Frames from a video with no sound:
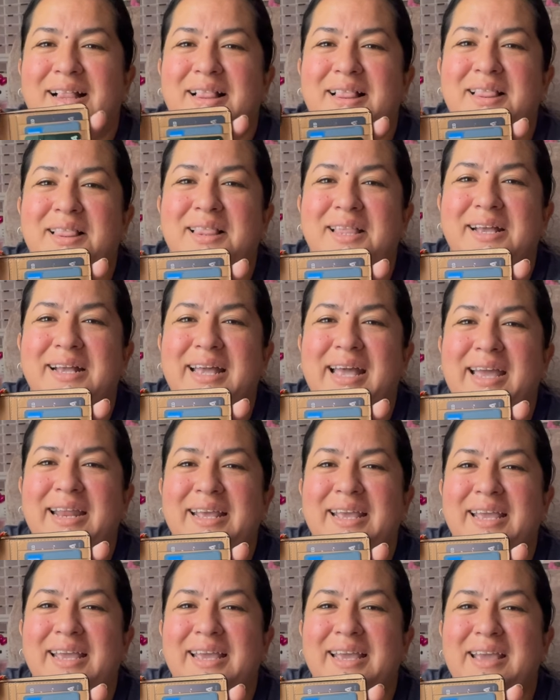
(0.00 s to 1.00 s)
Look at
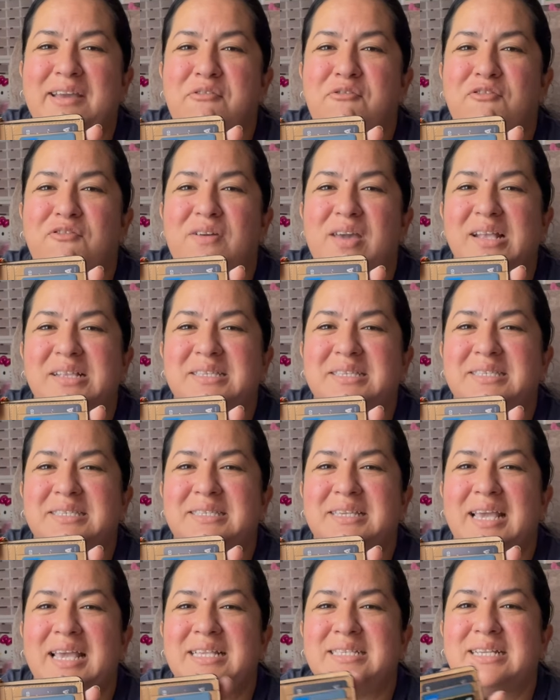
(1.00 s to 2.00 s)
it. It fits.
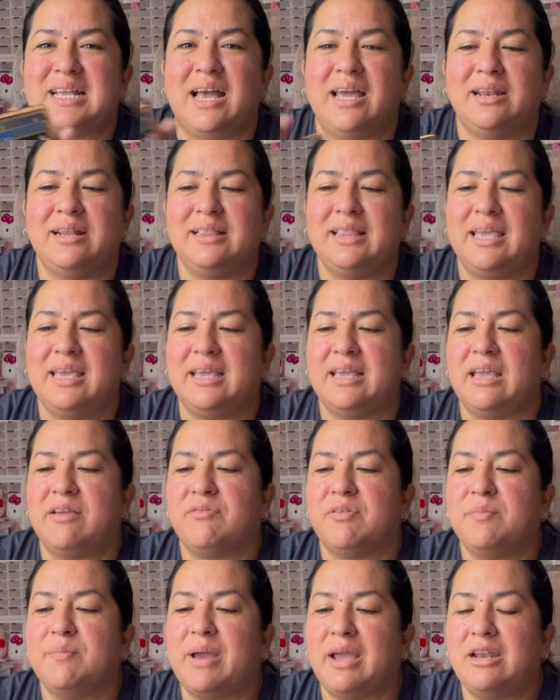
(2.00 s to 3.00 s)
It's kind of like, it
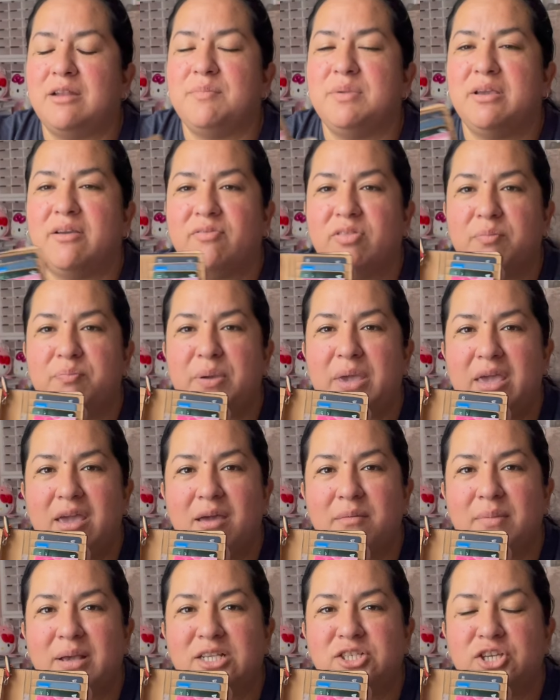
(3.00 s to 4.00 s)
reminded me of the
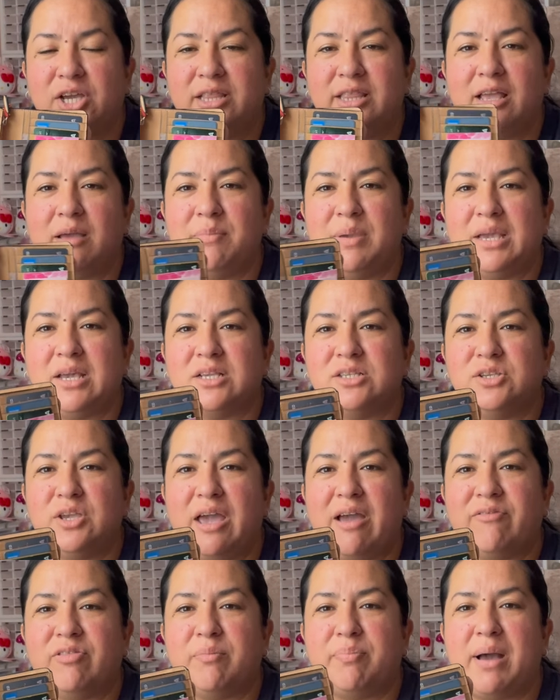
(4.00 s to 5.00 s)
PM agenda because you
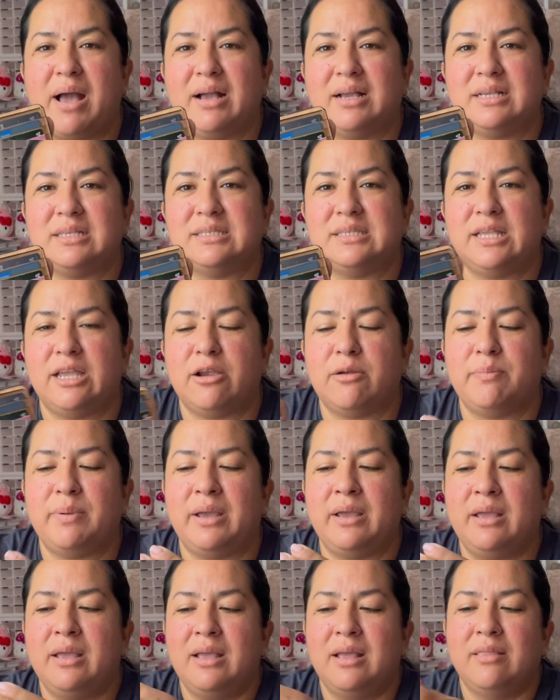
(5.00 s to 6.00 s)
have the pockets there,
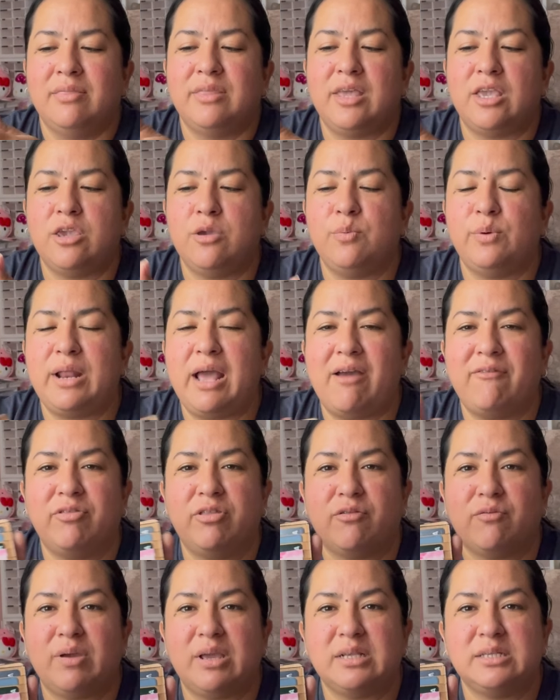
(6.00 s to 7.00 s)
but then you would have
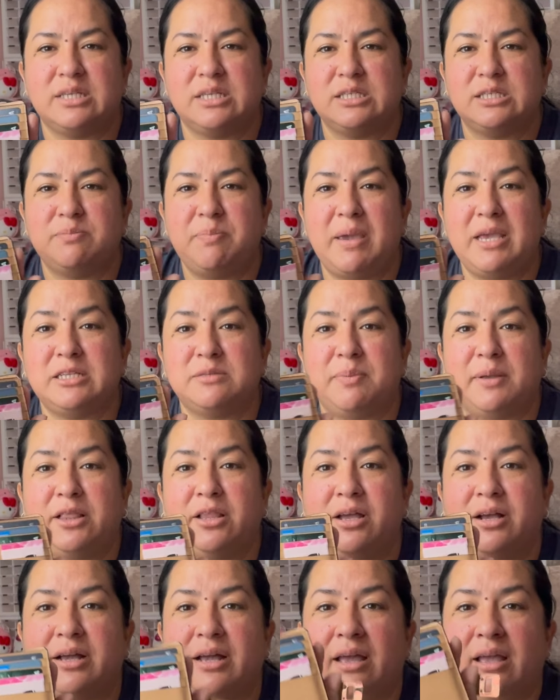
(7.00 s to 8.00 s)
the rings in space. But
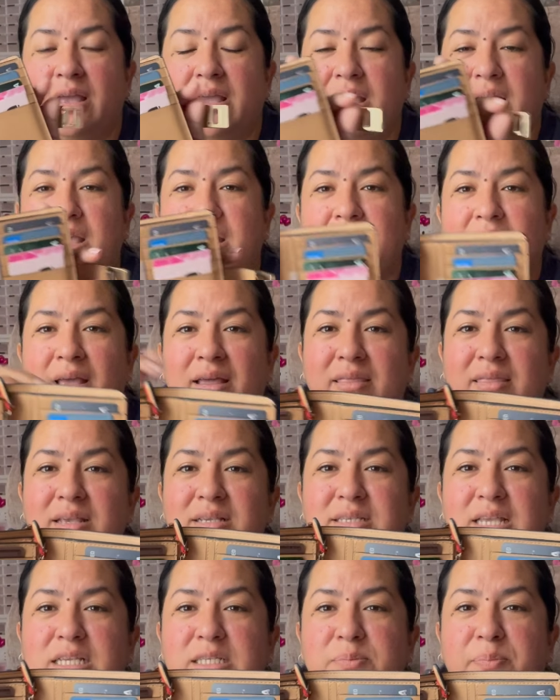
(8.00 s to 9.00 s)
look,
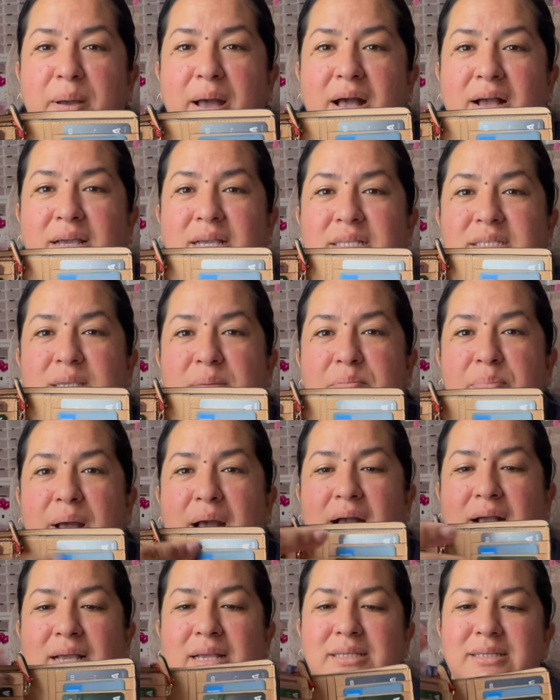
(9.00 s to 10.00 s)
this has pockets and
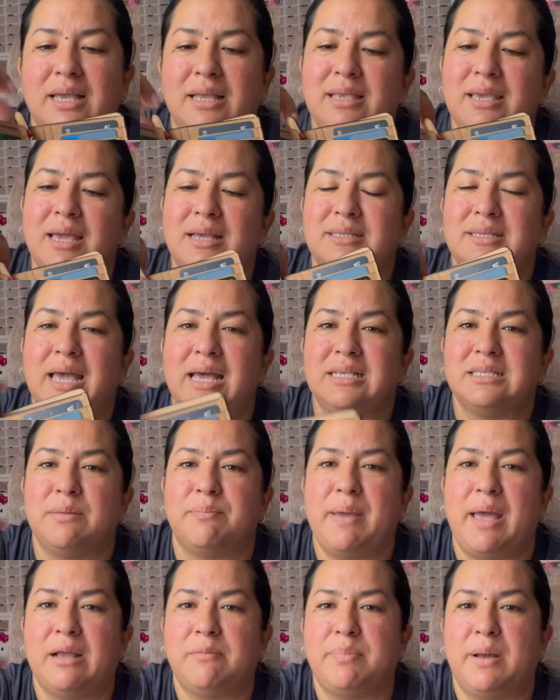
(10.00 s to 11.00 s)
pockets. And yes, it has a
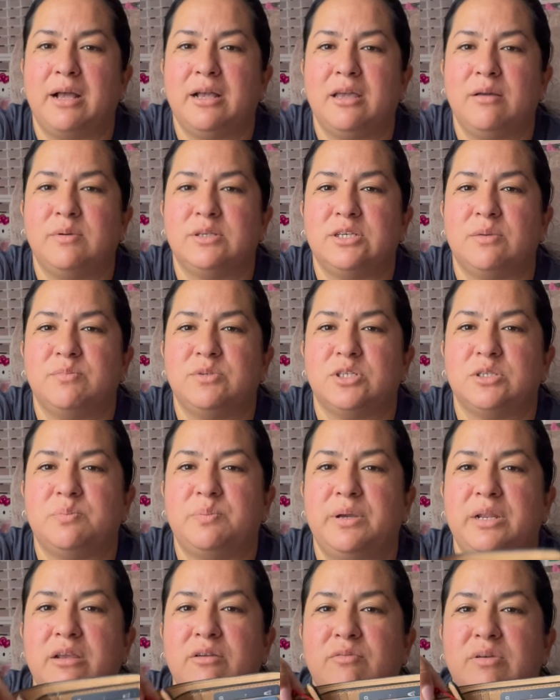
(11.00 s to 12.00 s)
back pocket, which I'm just
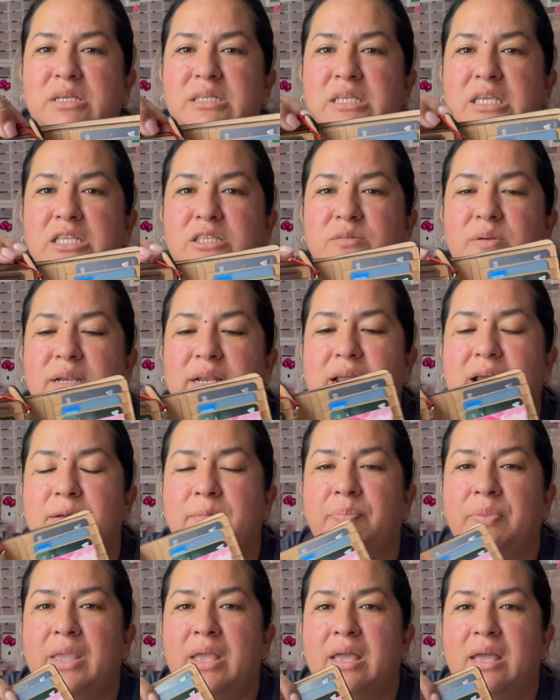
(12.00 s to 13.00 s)
putting receipts right
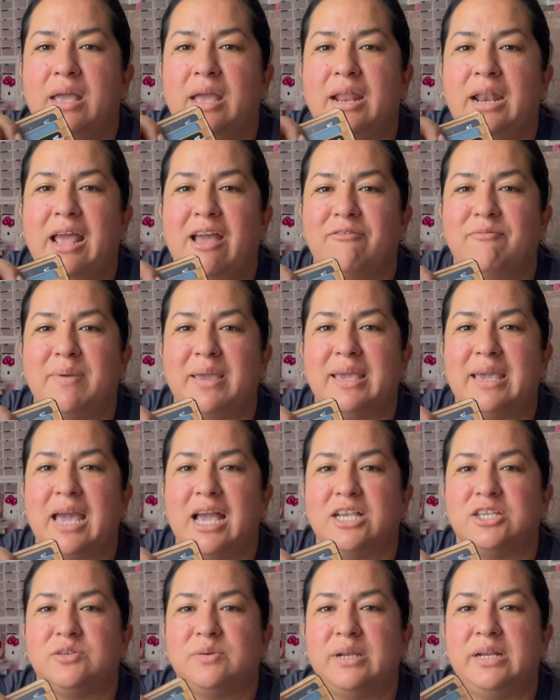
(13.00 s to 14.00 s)
now. And I have my
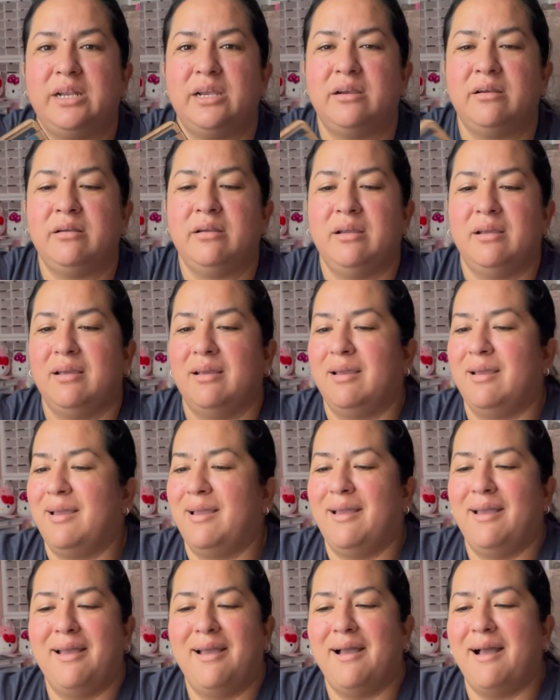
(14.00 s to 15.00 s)
cash right there.
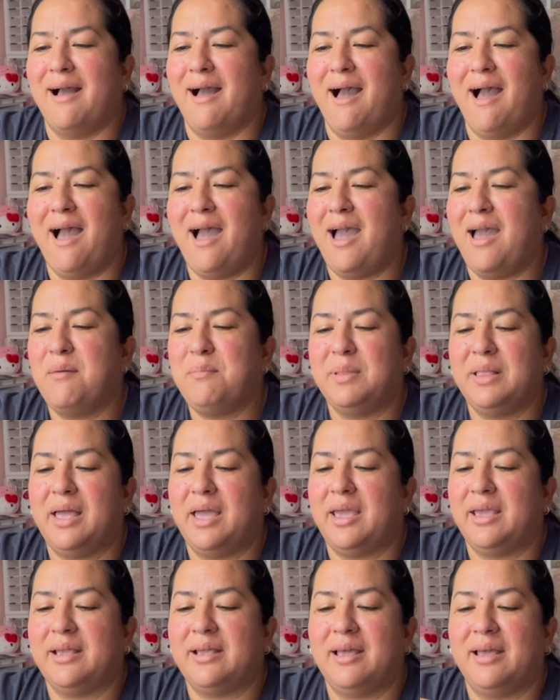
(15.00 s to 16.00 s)
I'm
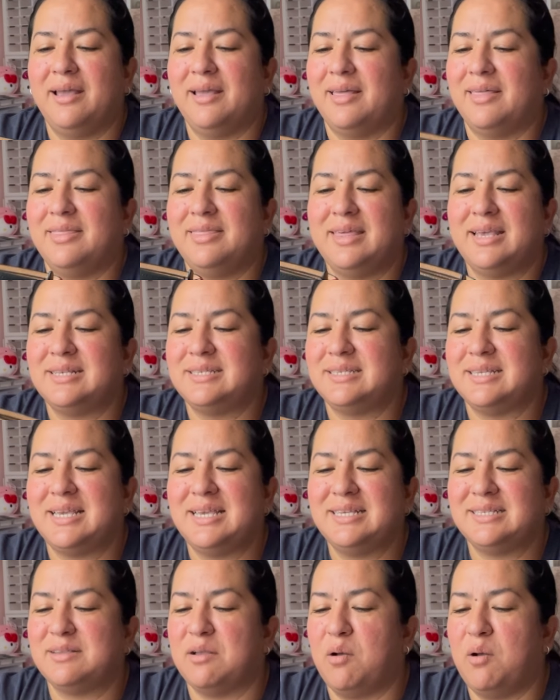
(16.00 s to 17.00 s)
like, this
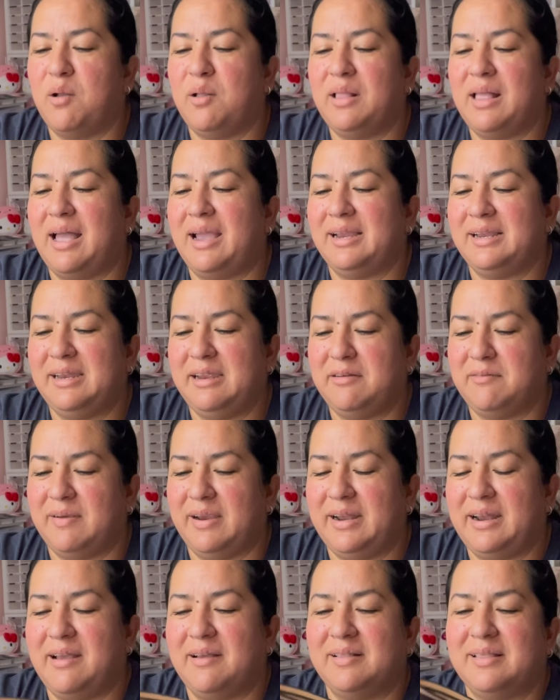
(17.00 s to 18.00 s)
is all I need
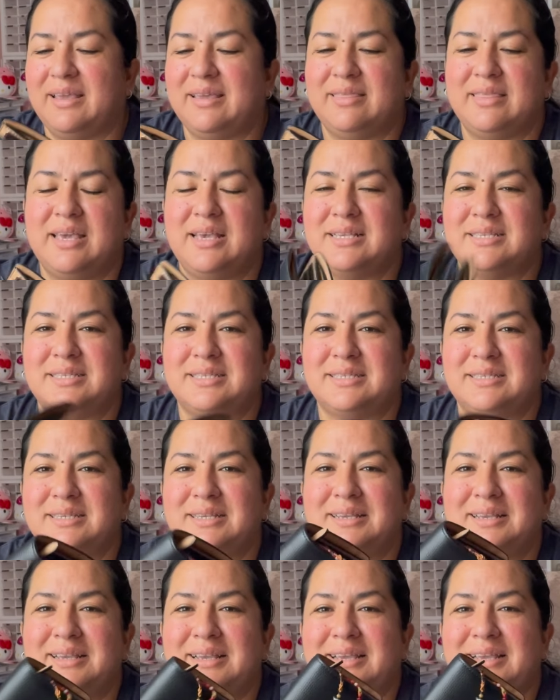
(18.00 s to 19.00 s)
right now. Like this.
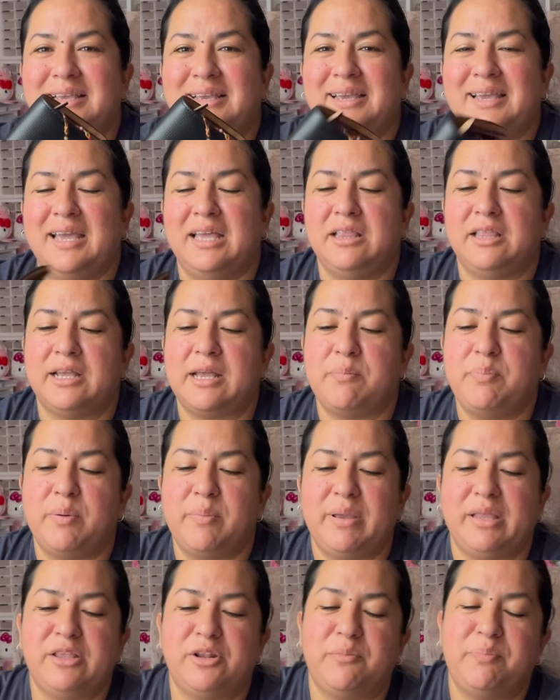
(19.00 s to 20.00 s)
And like I put
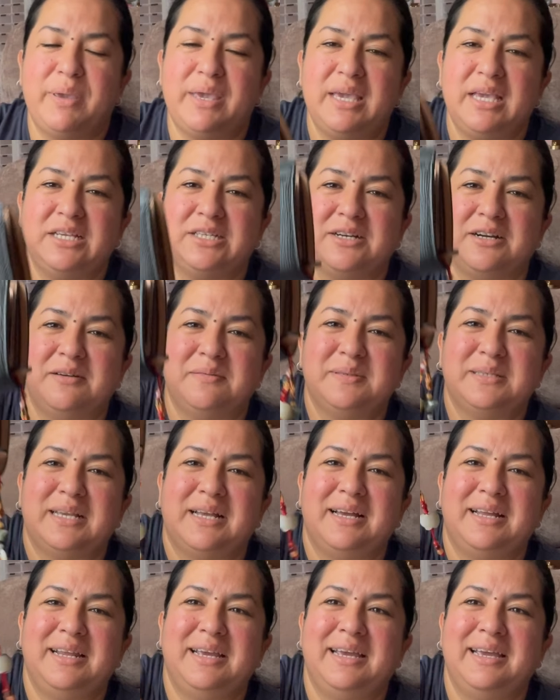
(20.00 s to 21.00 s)
my little piggy charms
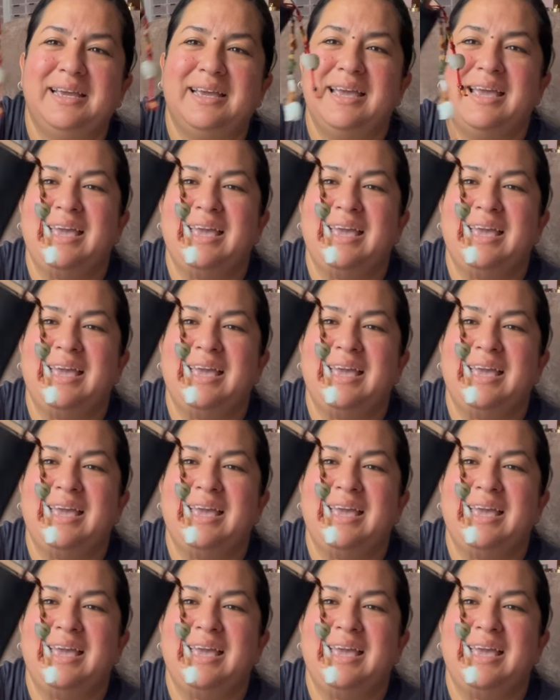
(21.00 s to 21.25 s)
on it.